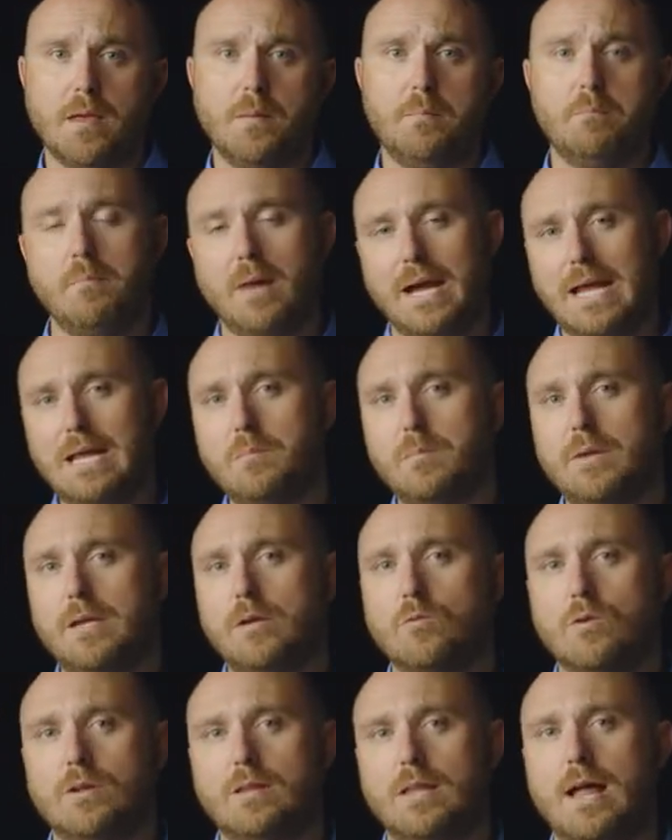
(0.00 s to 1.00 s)
might be
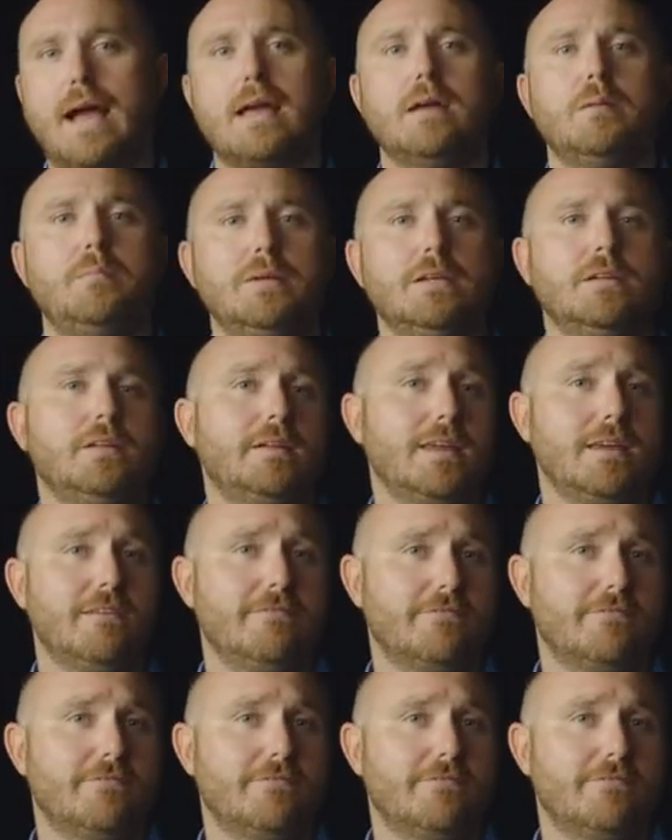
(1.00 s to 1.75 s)
reliability